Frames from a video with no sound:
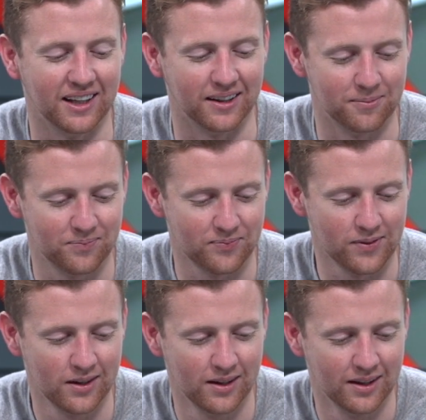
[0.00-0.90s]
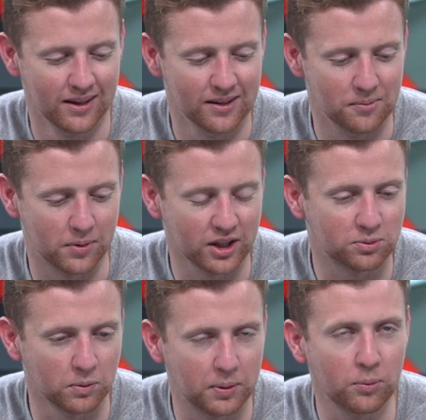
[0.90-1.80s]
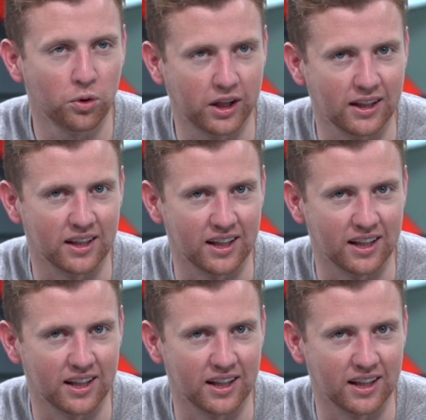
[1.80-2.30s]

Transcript: that, because when people think